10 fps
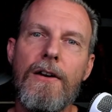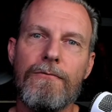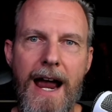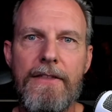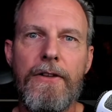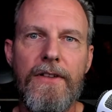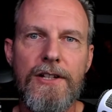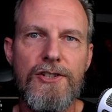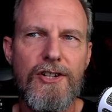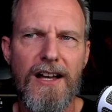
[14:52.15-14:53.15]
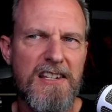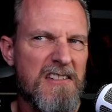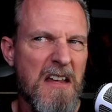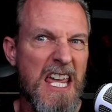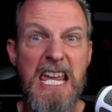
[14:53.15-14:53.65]
rather than
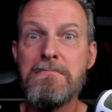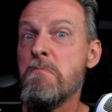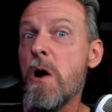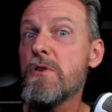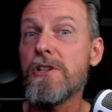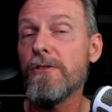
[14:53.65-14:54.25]
just emotional